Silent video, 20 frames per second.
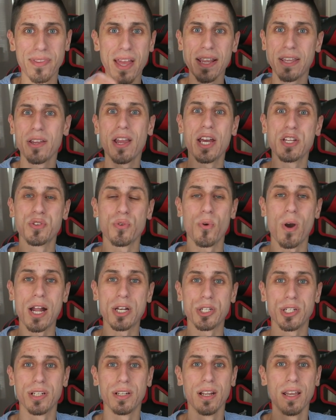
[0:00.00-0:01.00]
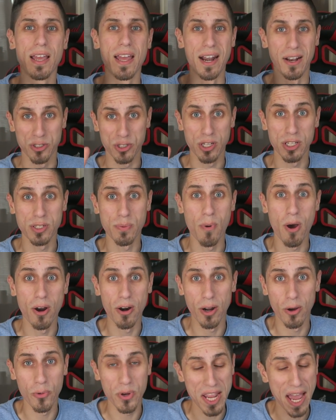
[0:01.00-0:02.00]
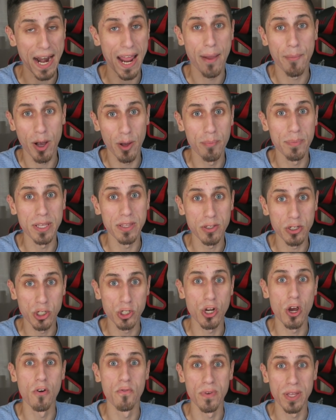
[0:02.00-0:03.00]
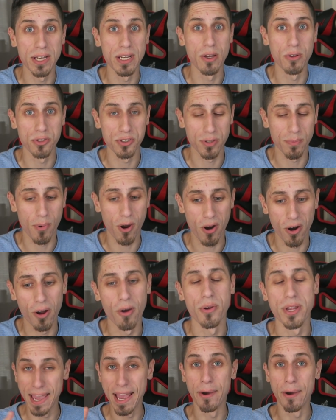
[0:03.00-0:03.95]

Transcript: Thank you guys for watching, and I'll see you tomorrow. We got MLB The Show videos tomorrow.